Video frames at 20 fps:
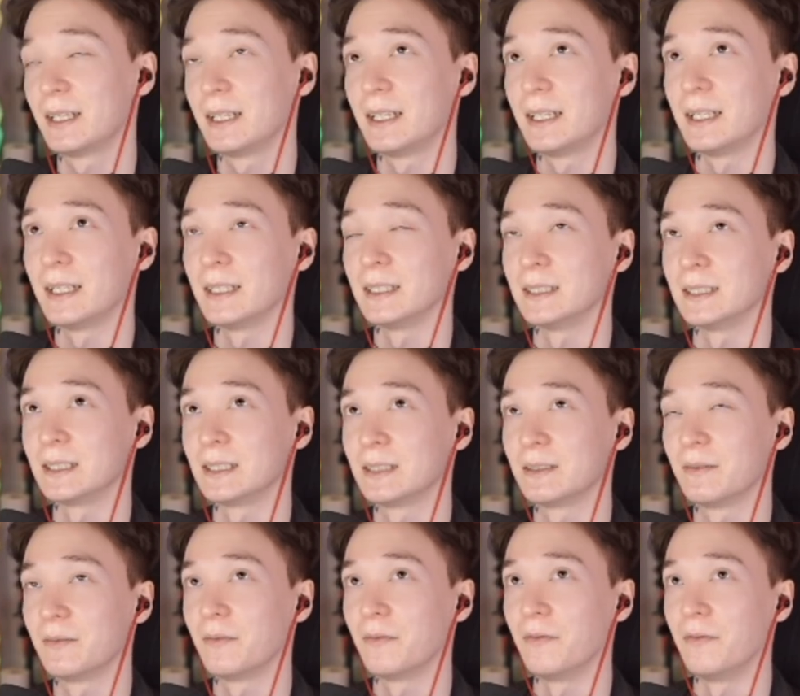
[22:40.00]
is
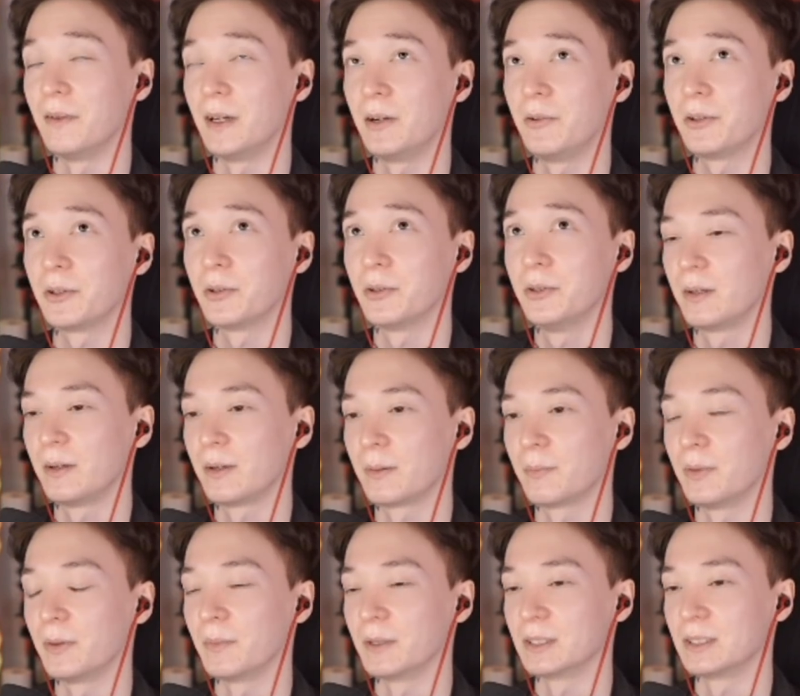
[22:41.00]
very good. You
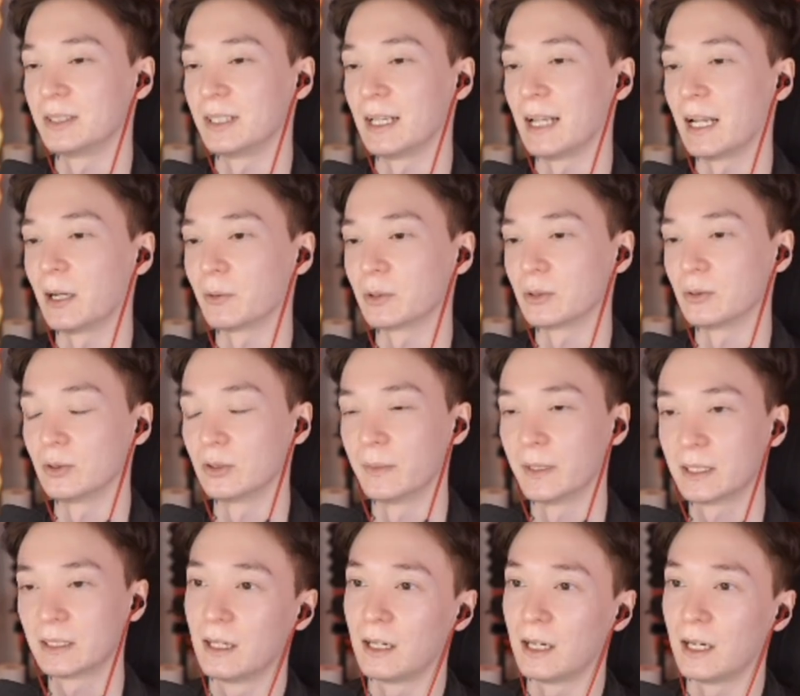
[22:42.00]
can pretty much steal anyone's
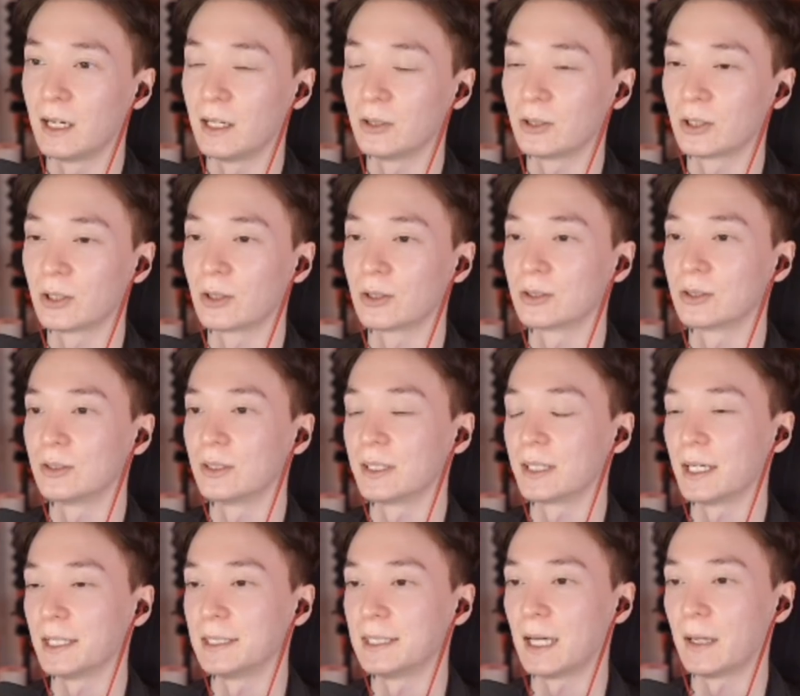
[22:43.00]
ultimate. You can also
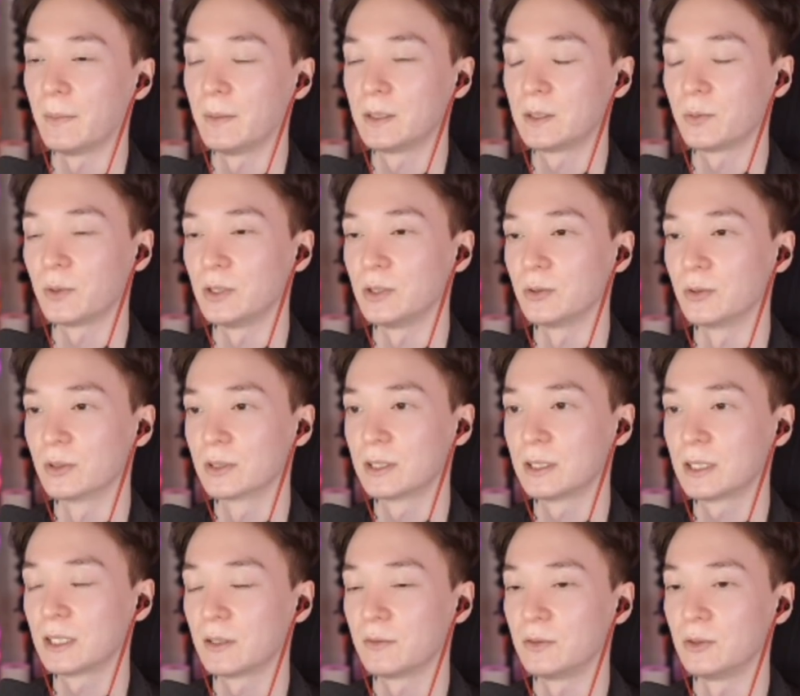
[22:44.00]
negate damage when you're
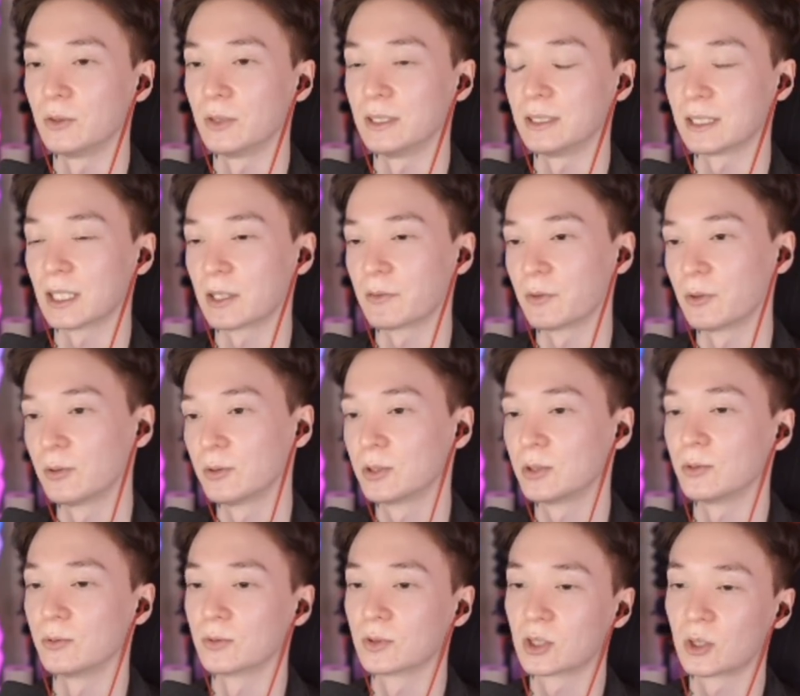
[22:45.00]
ulting. If you're inside of ult,
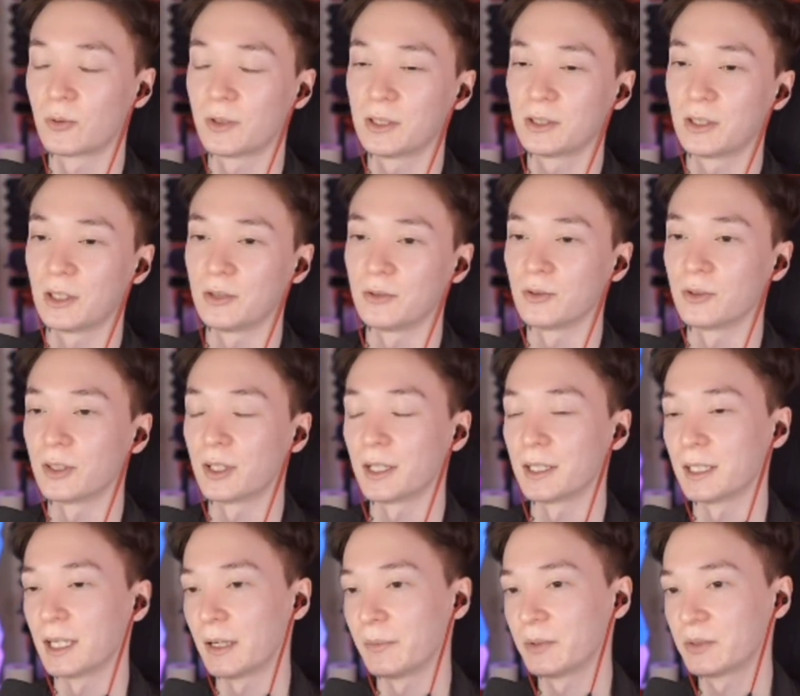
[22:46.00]
you ult someone and you
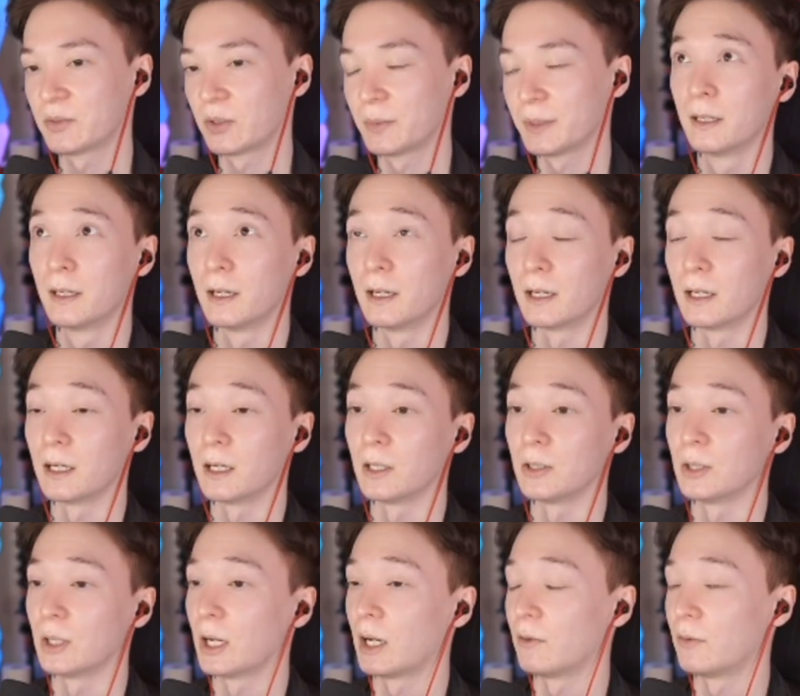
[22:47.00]
take damage from it.
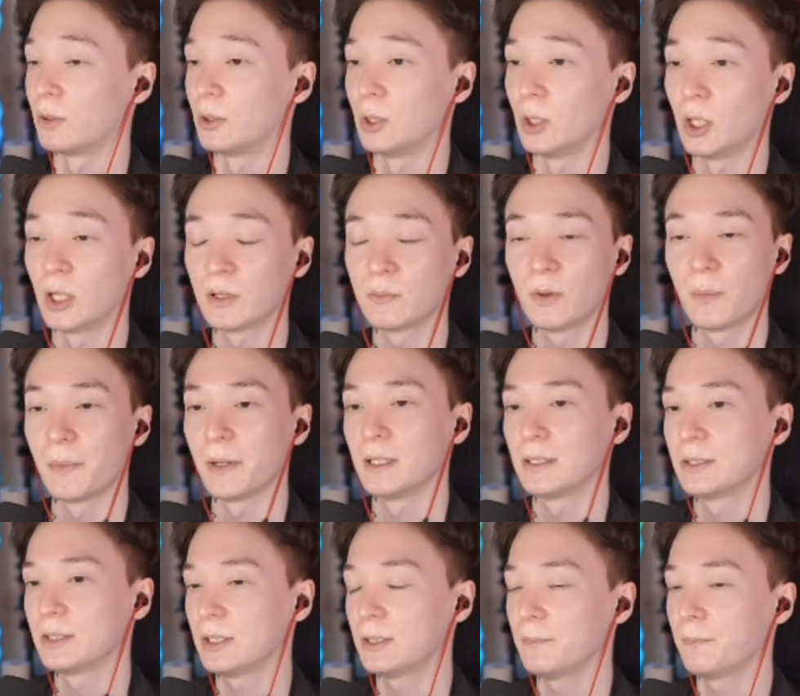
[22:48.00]
You have a lot of
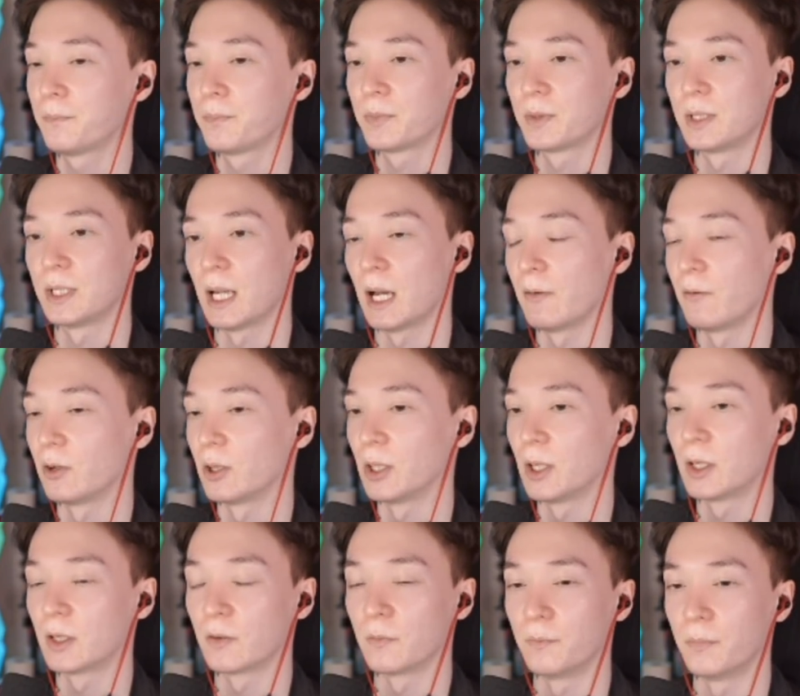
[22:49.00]
mobility. You have a
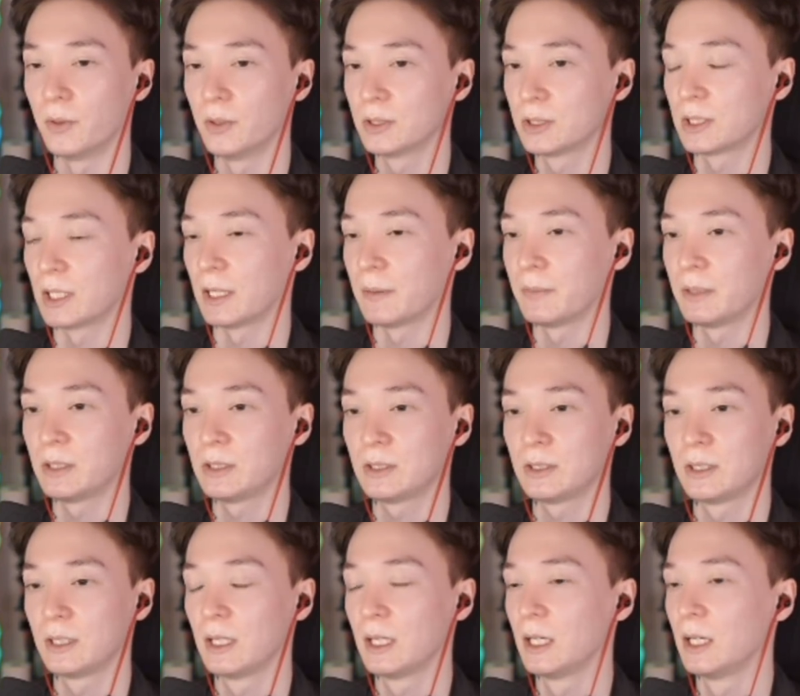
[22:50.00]
lot of burst
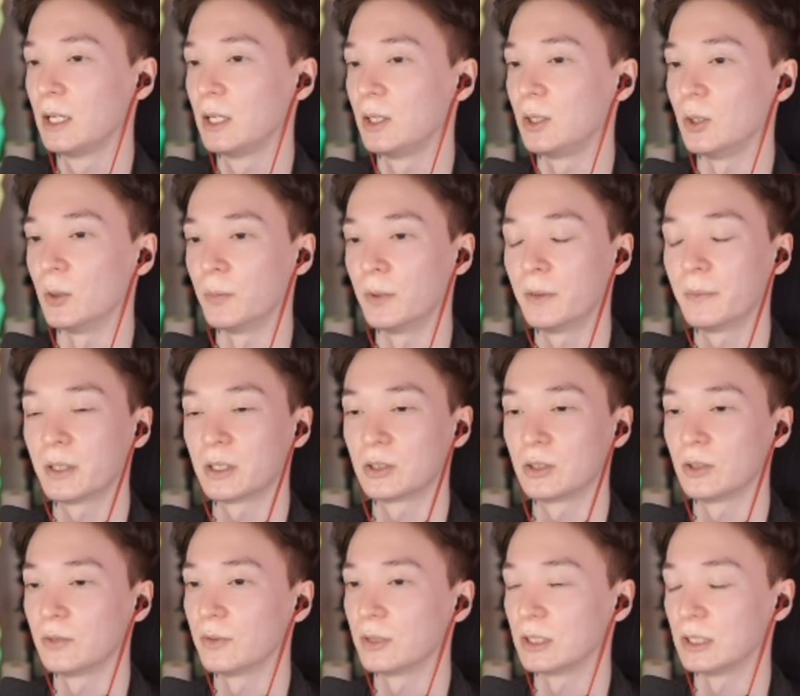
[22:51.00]
damage. You're pretty much
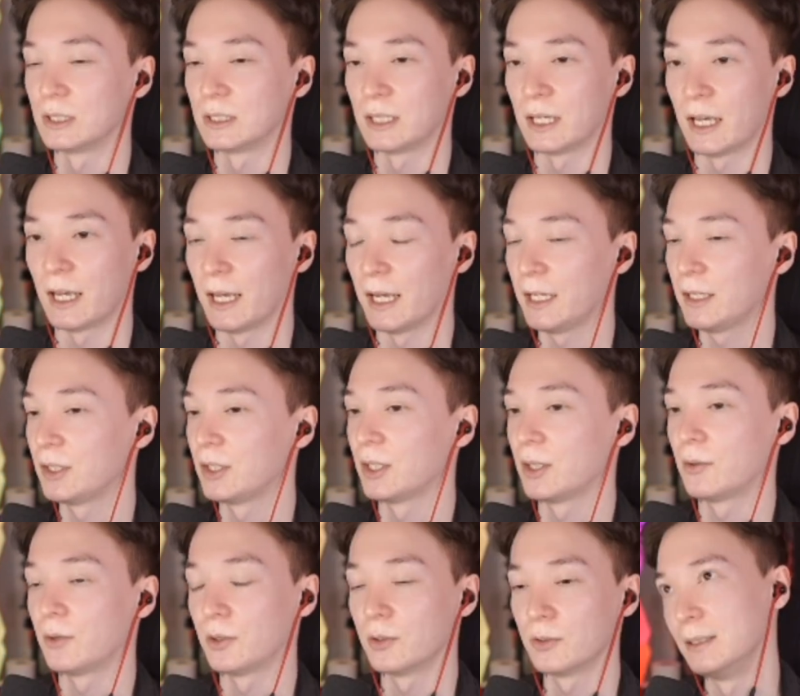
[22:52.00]
good versus any
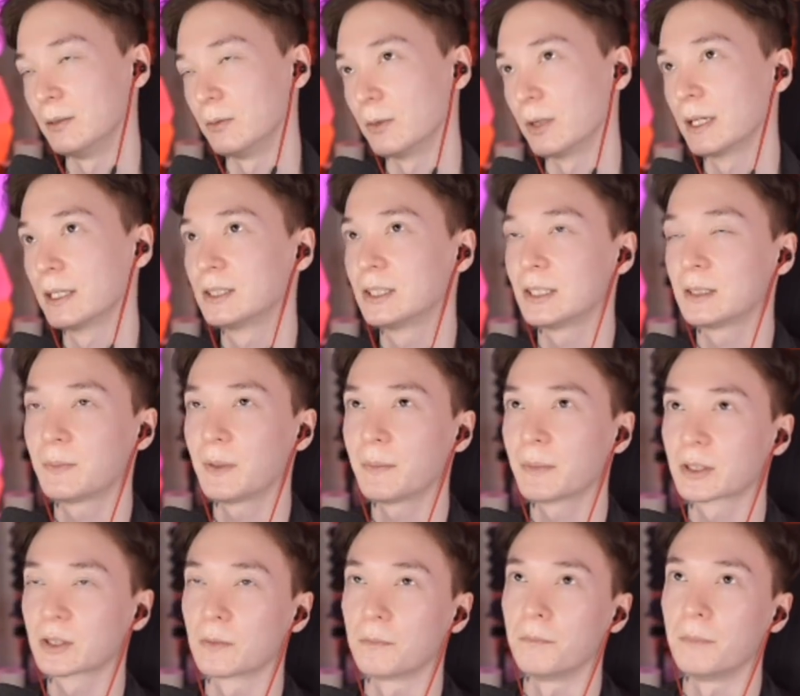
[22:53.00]
hero. Well, she's pretty
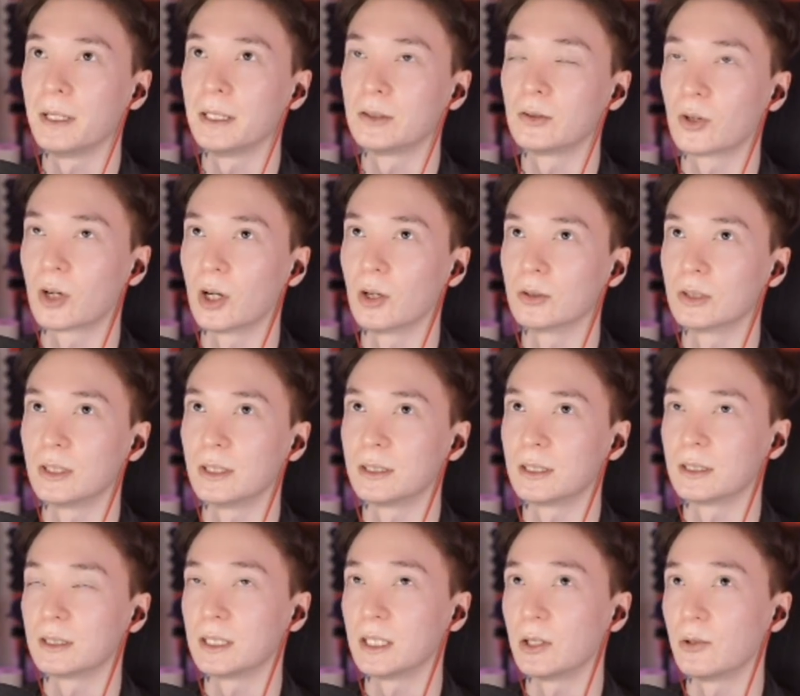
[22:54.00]
much a mid to close
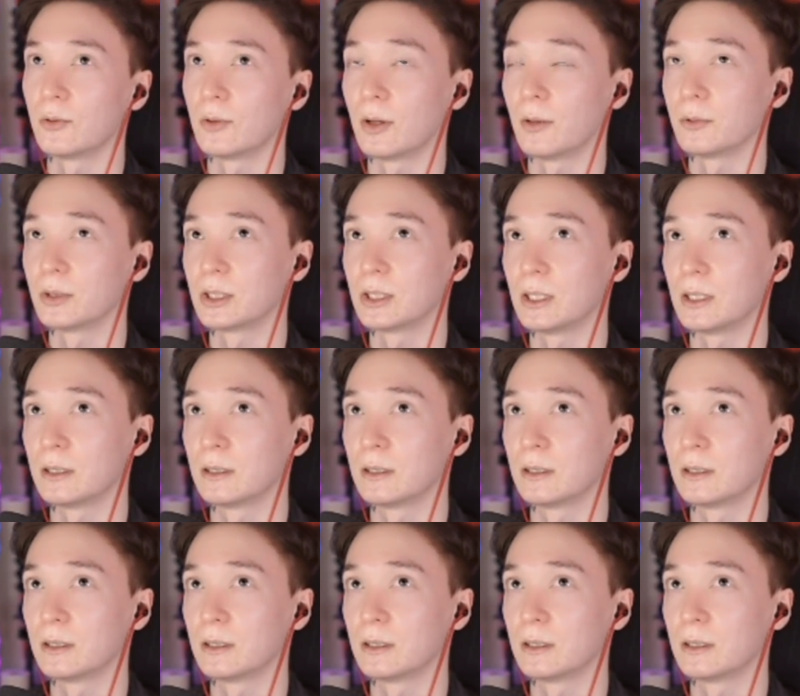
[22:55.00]
distance hero, I would say.